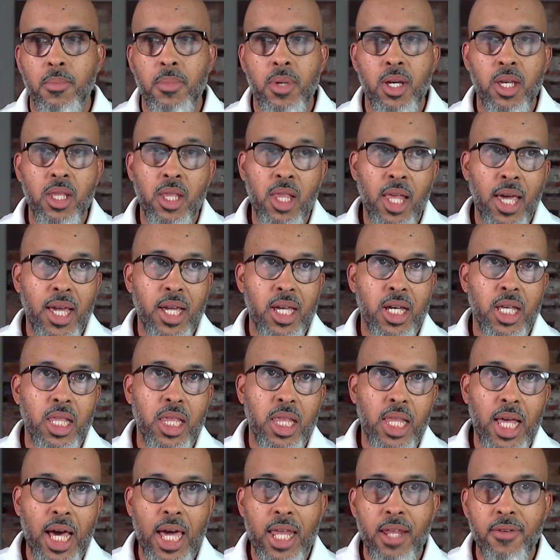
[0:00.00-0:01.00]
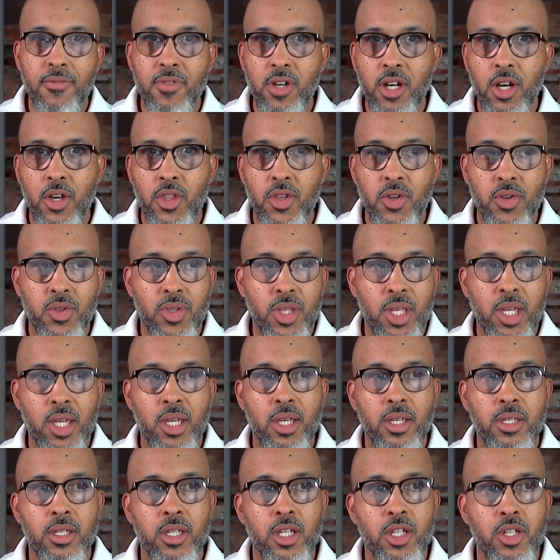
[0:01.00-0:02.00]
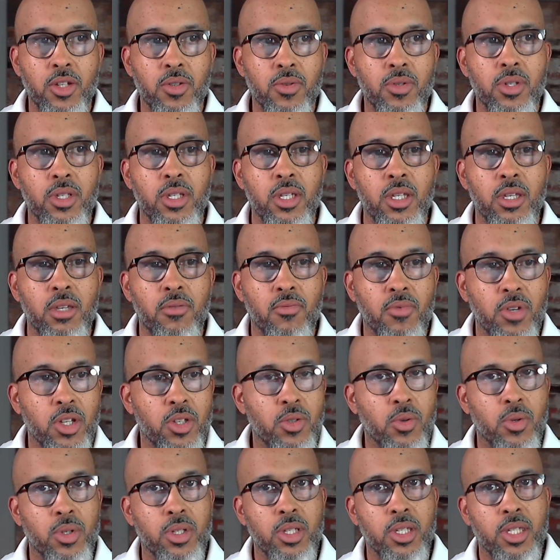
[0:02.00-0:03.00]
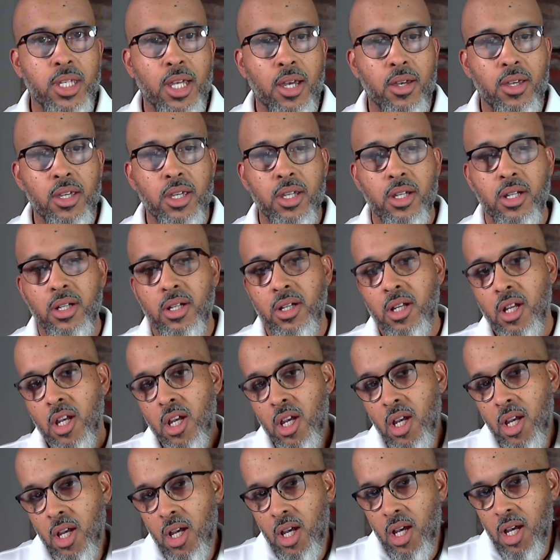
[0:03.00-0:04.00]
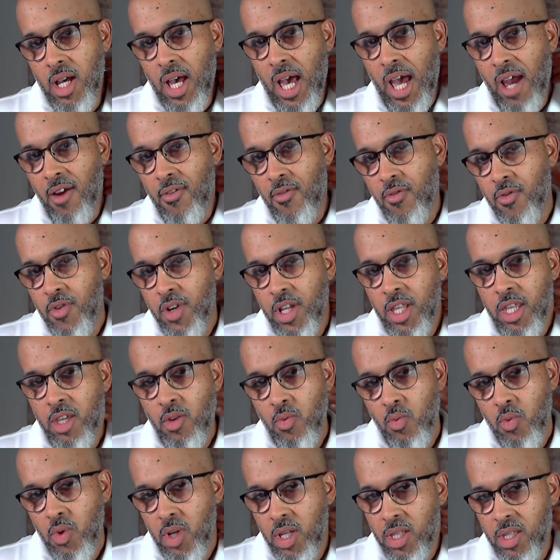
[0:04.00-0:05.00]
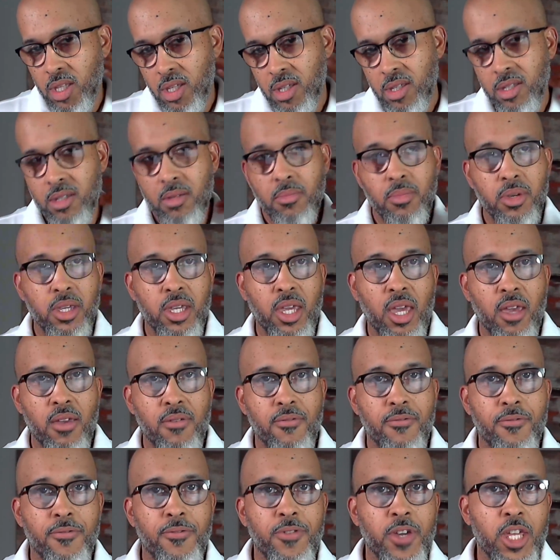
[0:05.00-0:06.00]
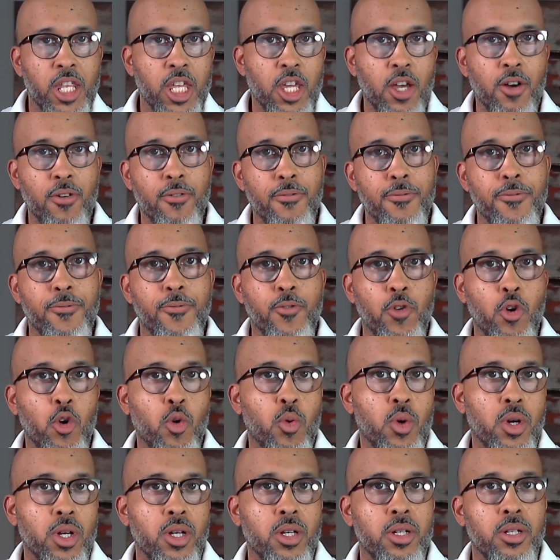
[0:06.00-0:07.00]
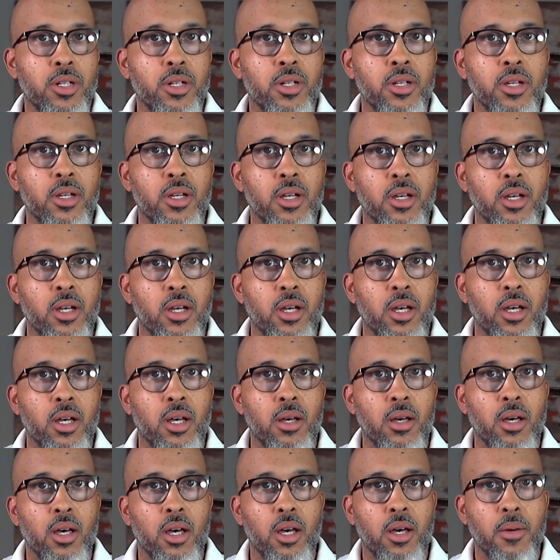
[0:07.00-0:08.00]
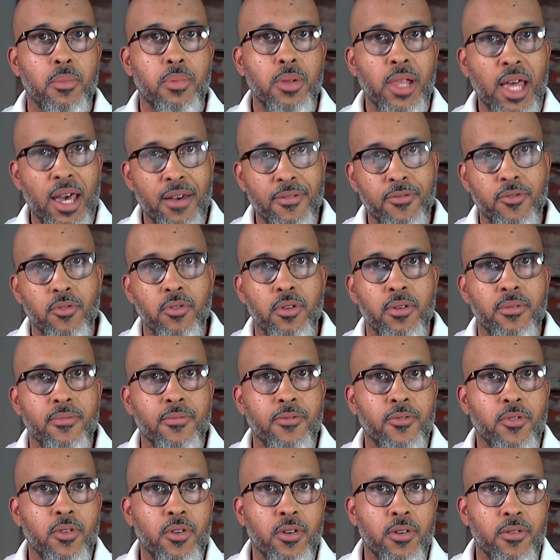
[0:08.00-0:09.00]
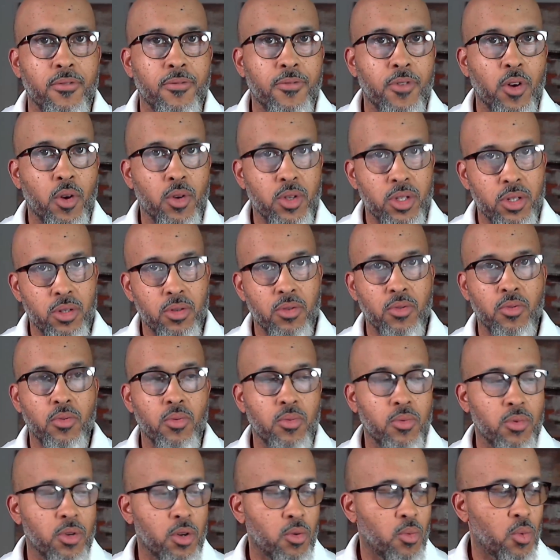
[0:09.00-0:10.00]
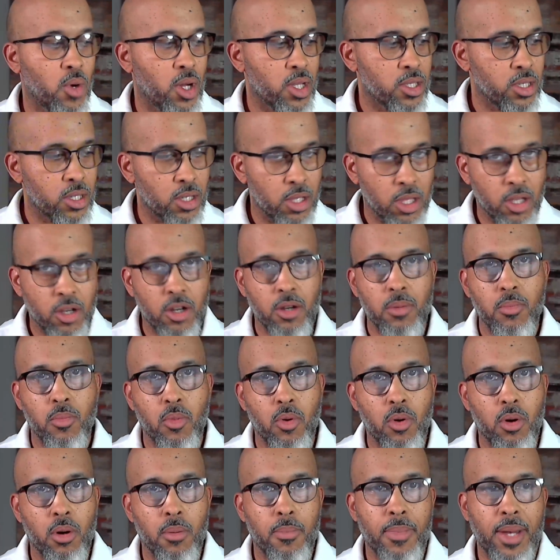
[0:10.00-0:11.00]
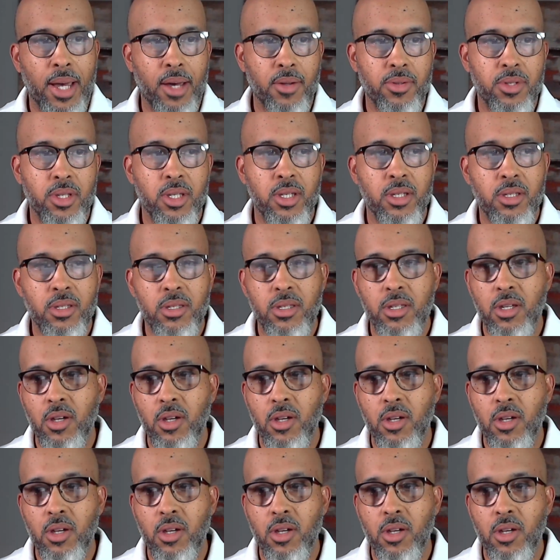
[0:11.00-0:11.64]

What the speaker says: Unlike a lot of other things that you see, resources out here, I really want this to be a video forward platform for folks who want to learn more about this.